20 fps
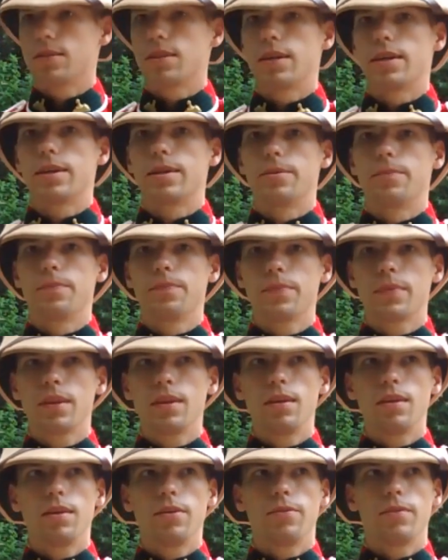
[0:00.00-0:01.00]
as I am.
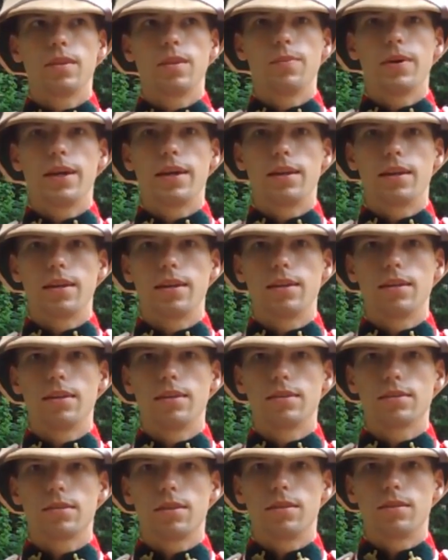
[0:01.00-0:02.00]
With the bayonet, it
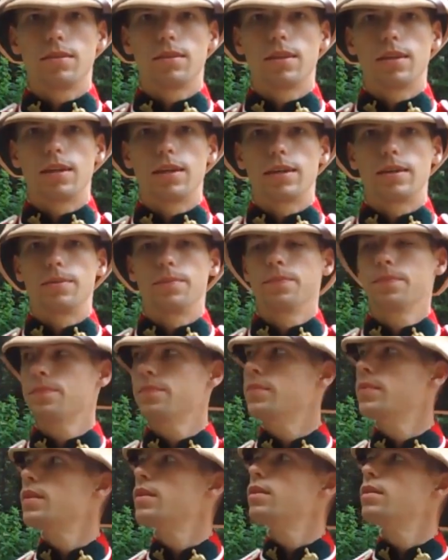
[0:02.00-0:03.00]
is taller than I am.
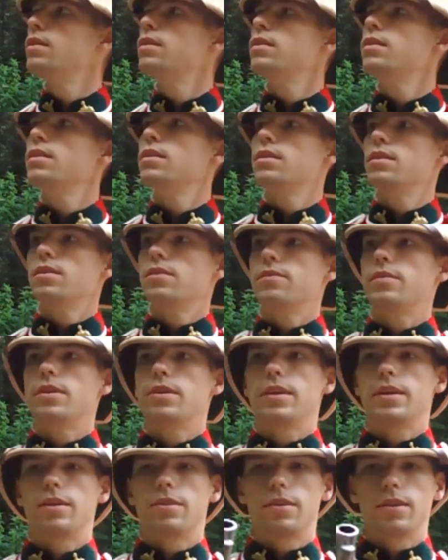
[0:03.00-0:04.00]

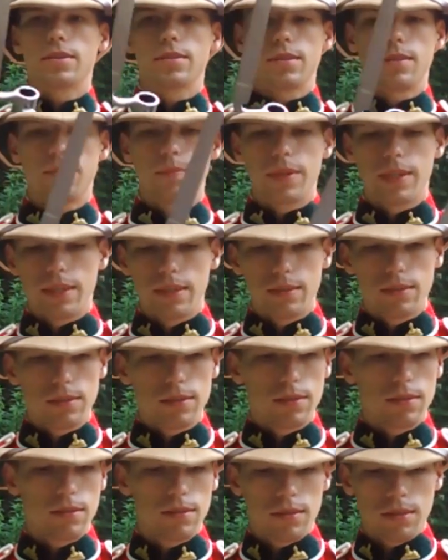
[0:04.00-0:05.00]
Very interesting
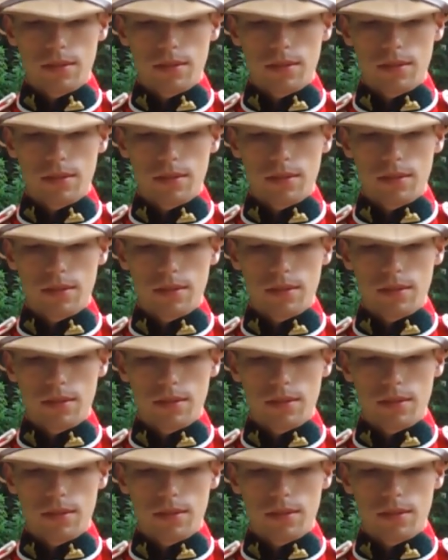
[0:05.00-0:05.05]
piece.